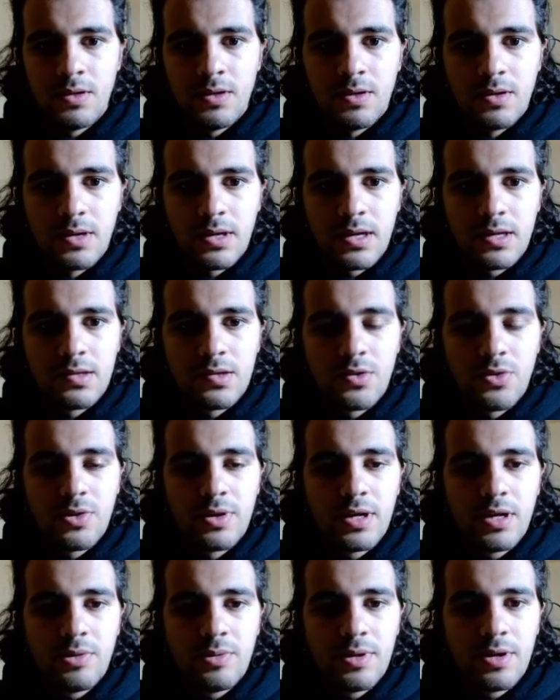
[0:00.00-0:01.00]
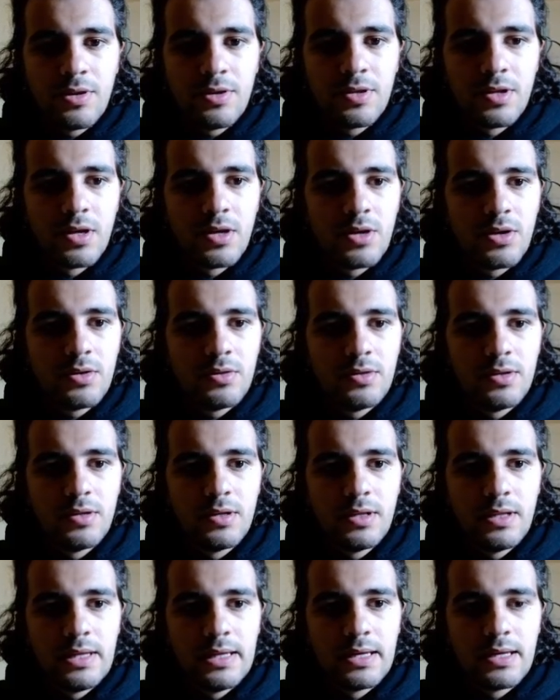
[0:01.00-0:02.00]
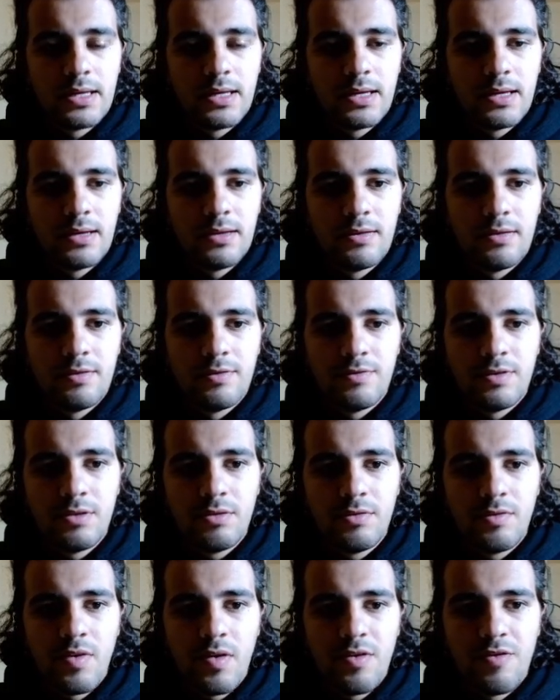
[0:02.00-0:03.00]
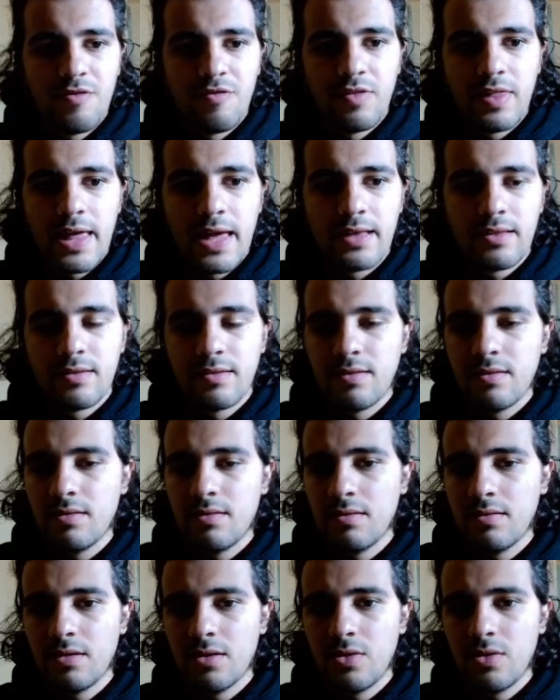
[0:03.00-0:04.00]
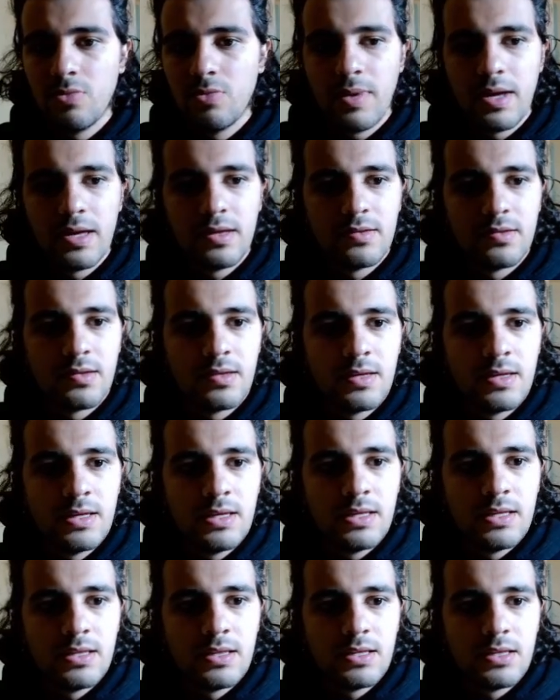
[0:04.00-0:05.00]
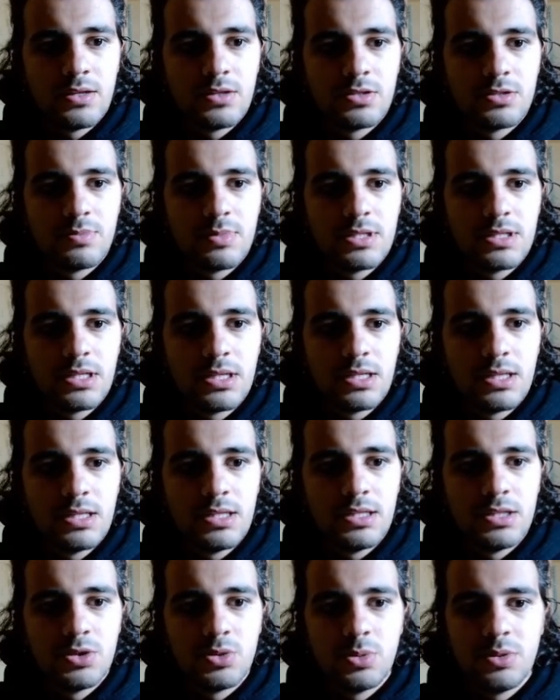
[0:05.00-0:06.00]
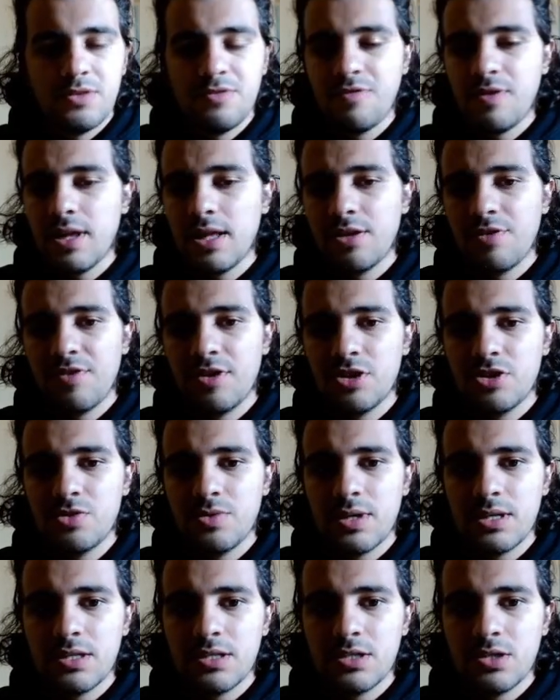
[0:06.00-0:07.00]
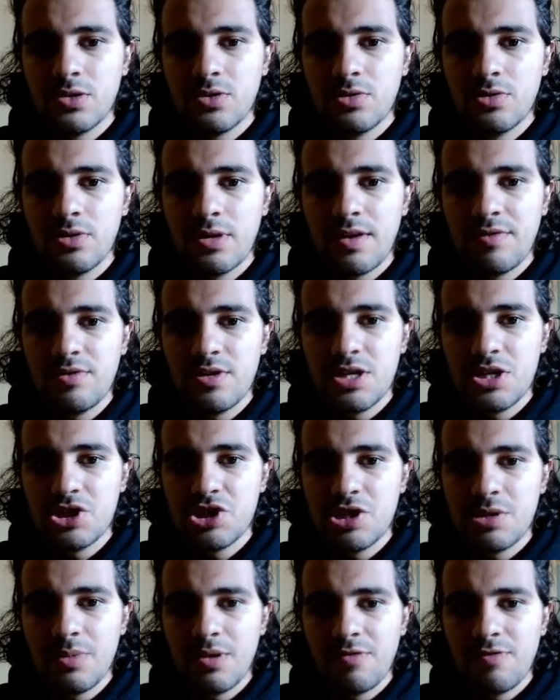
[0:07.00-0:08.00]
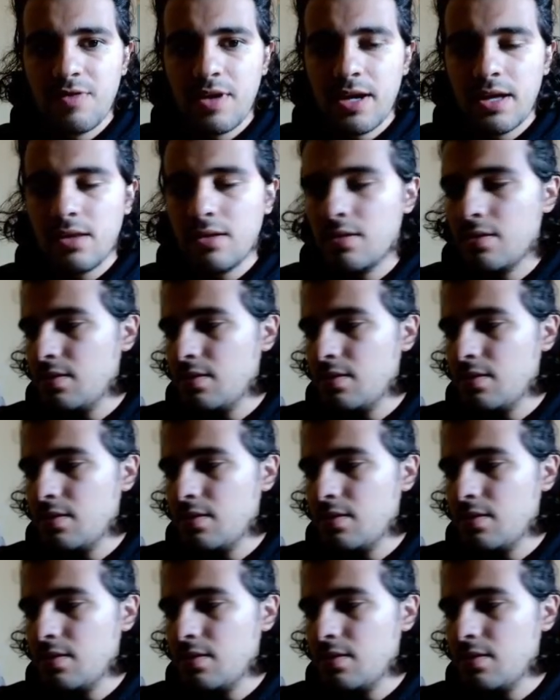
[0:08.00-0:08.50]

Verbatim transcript: Okay, so here we are in the code, like a, a very, very flat code base. There is basically three file of interest. So you have the HTML file,